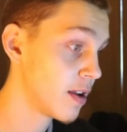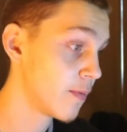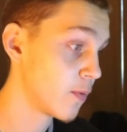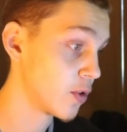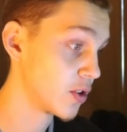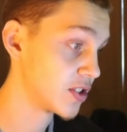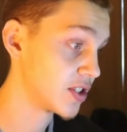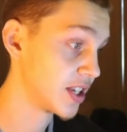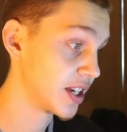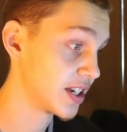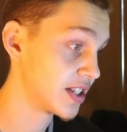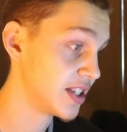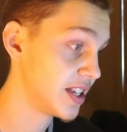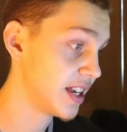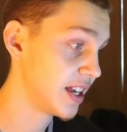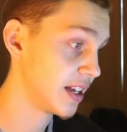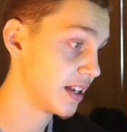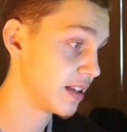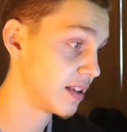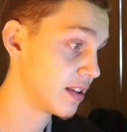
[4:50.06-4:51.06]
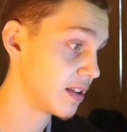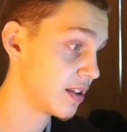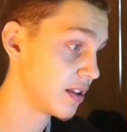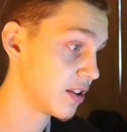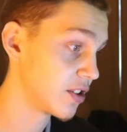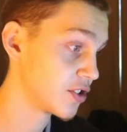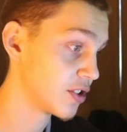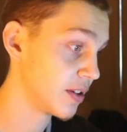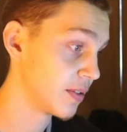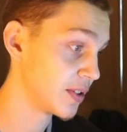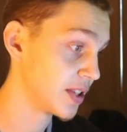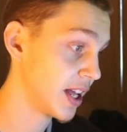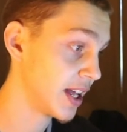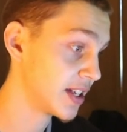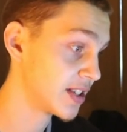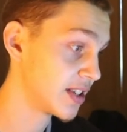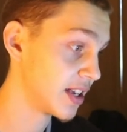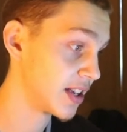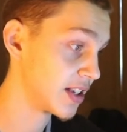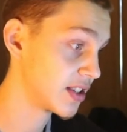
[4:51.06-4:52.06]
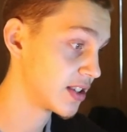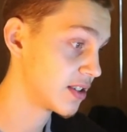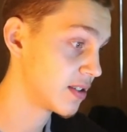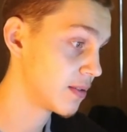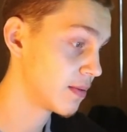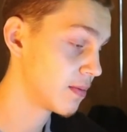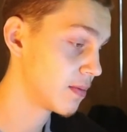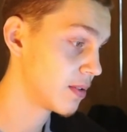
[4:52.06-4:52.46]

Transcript: verse sixteen. I'll show you what that says.